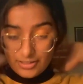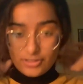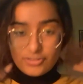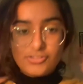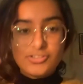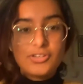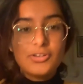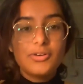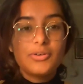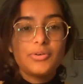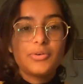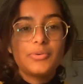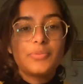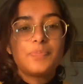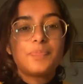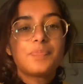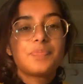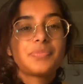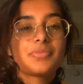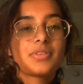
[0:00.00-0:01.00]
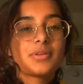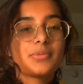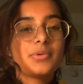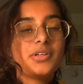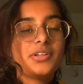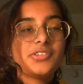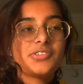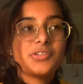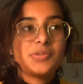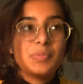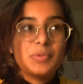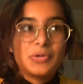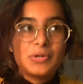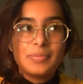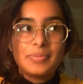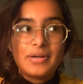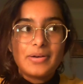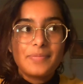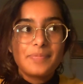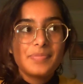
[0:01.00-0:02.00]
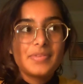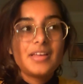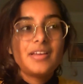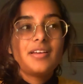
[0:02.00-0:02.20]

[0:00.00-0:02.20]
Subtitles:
So, what is this book about?